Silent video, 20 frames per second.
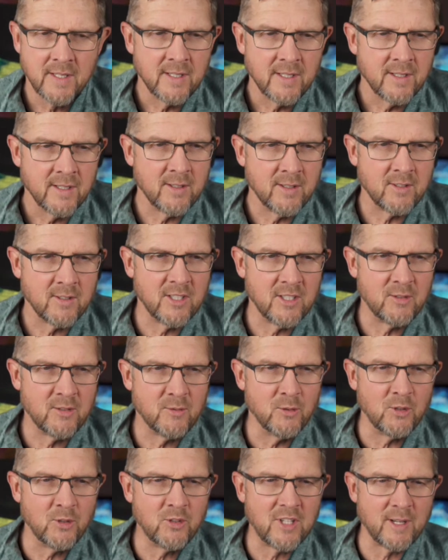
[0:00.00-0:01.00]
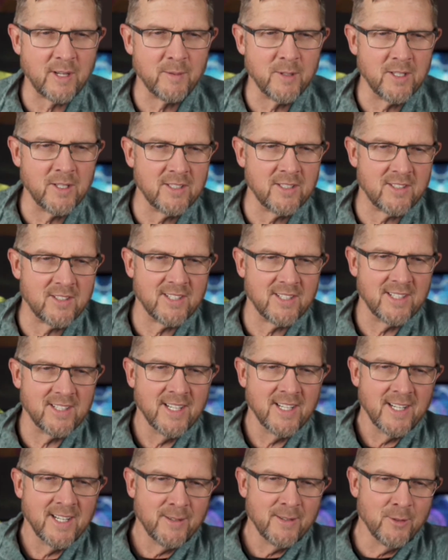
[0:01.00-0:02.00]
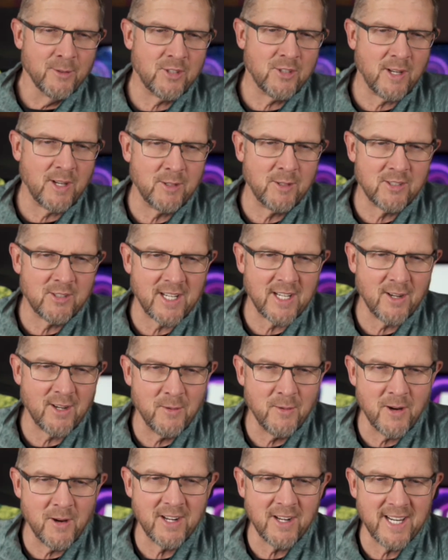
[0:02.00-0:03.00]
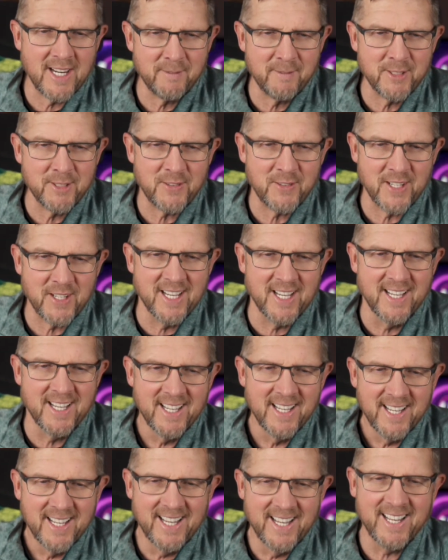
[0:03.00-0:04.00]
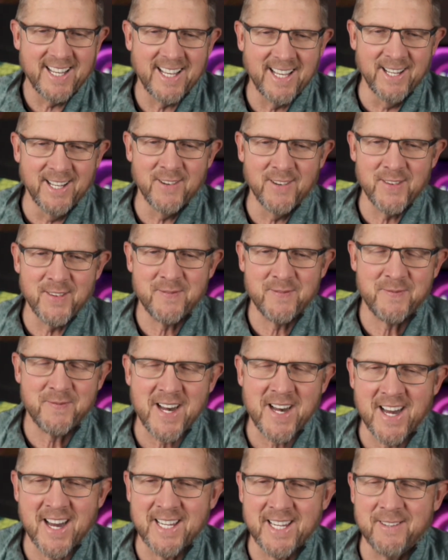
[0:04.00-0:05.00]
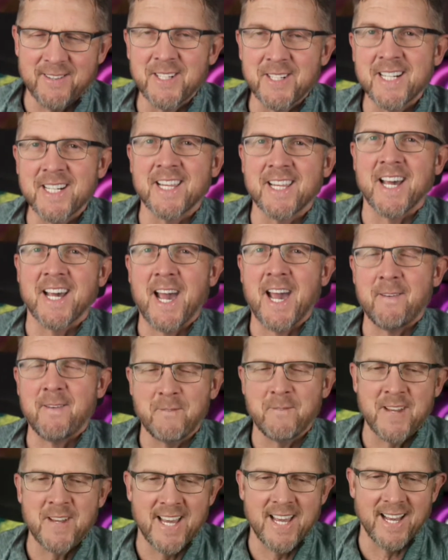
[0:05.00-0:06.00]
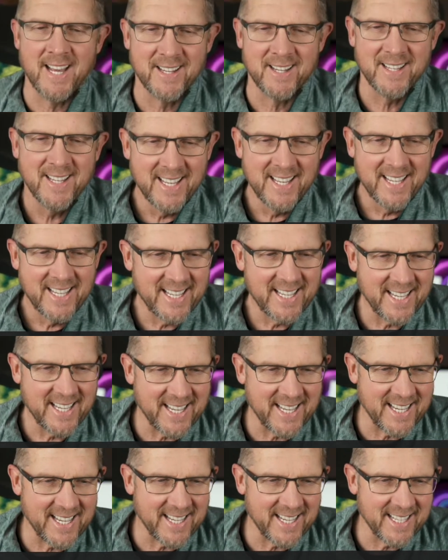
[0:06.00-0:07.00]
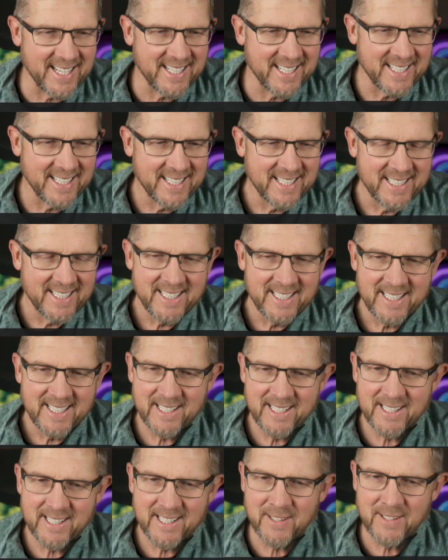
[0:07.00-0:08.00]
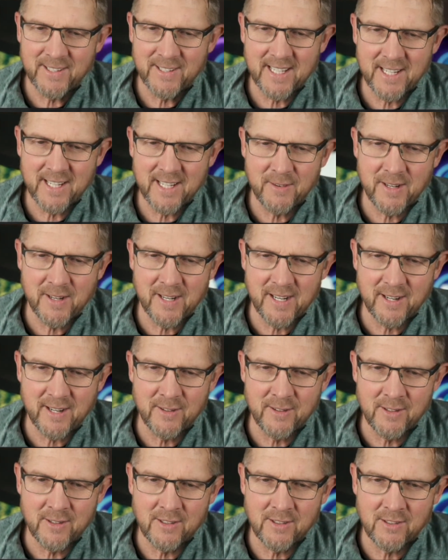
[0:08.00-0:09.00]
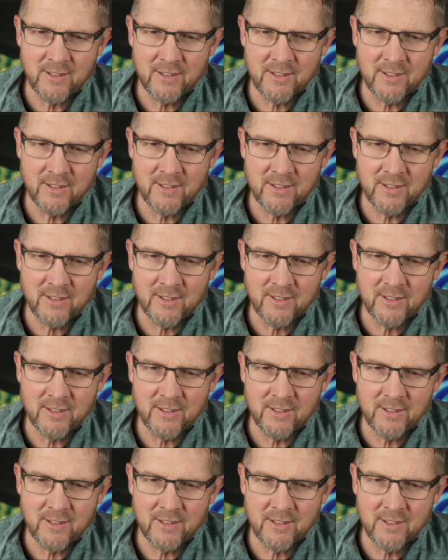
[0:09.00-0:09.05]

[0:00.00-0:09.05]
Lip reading: What's this? Russ Abbott. Russ Abbott saying, "Oh, what an atmosphere of a party with a happy." Yeah. Oh yeah. Wow.